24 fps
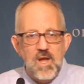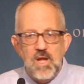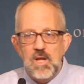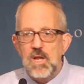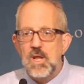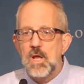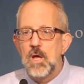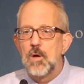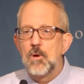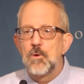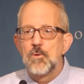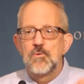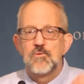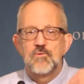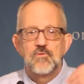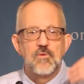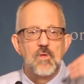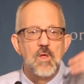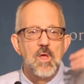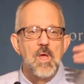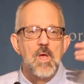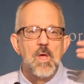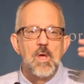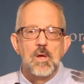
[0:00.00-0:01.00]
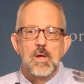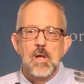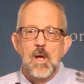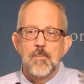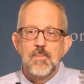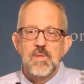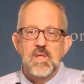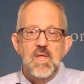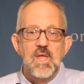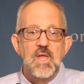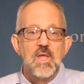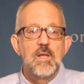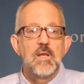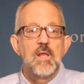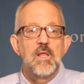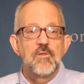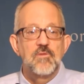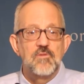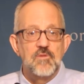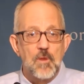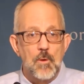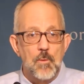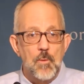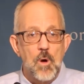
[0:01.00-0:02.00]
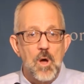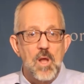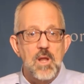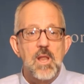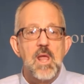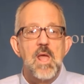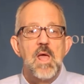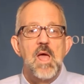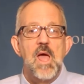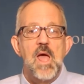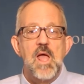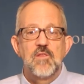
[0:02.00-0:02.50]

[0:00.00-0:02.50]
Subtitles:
radios coming in, and so on.